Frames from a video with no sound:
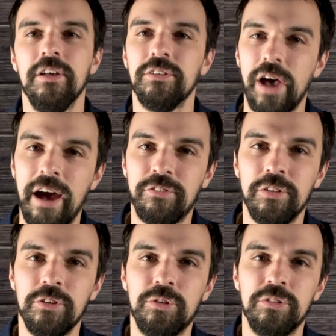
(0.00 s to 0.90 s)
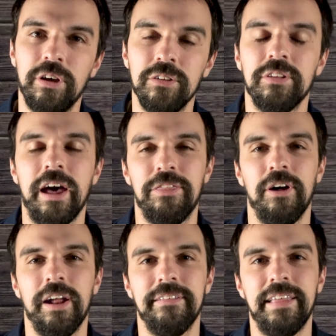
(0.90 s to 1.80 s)
So after those results, I
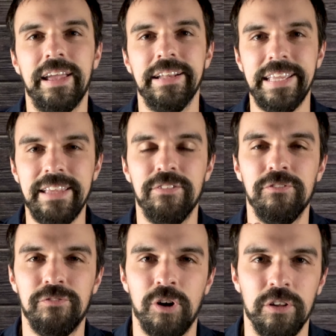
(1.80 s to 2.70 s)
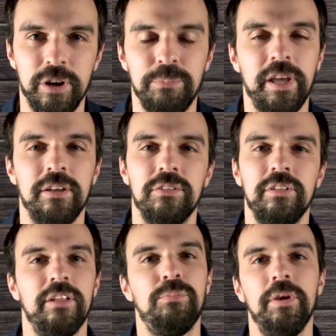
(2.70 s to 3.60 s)
thought I'd take it even farther
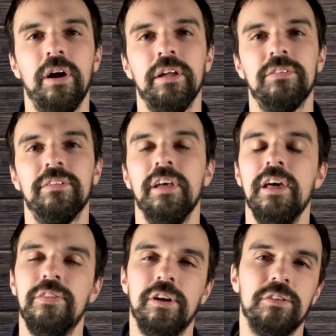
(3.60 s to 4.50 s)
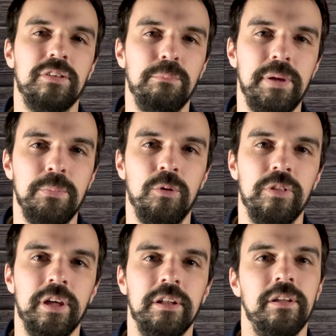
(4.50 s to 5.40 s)
because let's be honest, there are some people
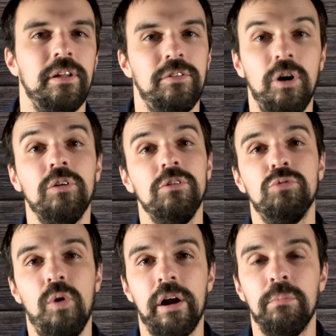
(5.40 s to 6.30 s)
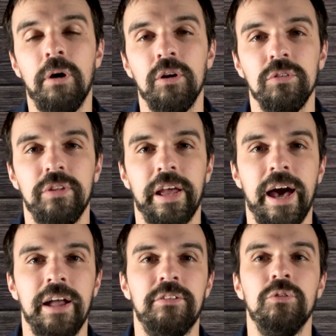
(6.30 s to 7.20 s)
that don't use water bottles like
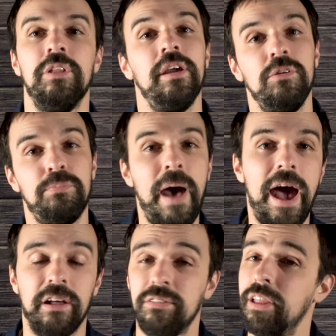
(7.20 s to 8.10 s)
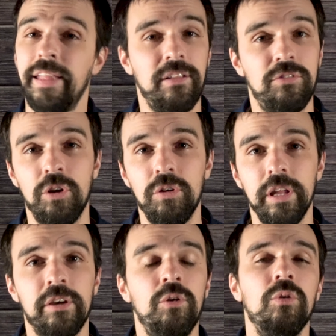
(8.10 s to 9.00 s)
I do, they use bags, and that's
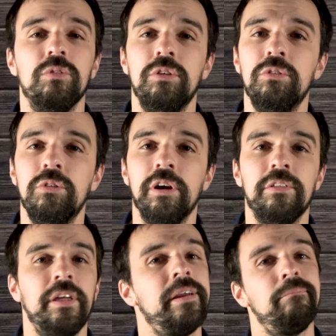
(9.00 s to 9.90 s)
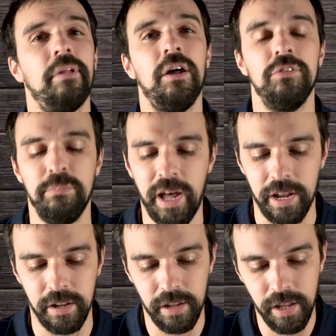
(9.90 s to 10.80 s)
totally cool. You do your thing, I'll do mine.